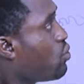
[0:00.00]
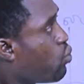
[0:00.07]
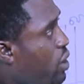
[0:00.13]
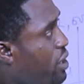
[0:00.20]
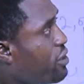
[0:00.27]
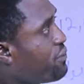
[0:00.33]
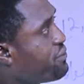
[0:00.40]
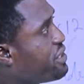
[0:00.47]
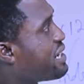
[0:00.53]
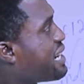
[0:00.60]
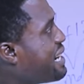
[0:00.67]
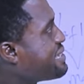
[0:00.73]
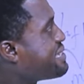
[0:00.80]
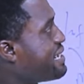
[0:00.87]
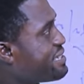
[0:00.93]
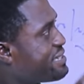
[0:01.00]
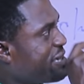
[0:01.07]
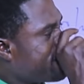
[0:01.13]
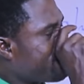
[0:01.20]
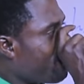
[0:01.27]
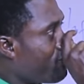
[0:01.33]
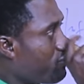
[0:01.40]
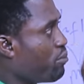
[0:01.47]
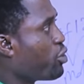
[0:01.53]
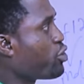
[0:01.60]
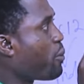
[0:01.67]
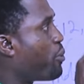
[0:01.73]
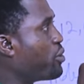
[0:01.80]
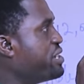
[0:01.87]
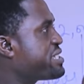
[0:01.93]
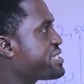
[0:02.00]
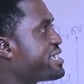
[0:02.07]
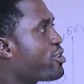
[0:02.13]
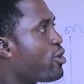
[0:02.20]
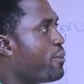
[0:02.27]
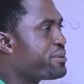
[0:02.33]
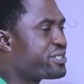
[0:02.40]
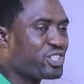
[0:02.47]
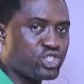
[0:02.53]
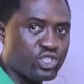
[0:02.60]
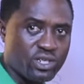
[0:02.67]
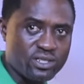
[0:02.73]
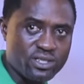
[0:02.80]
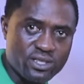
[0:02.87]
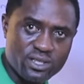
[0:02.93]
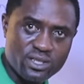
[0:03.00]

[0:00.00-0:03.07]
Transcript: One of the characteristics of monopolistic competition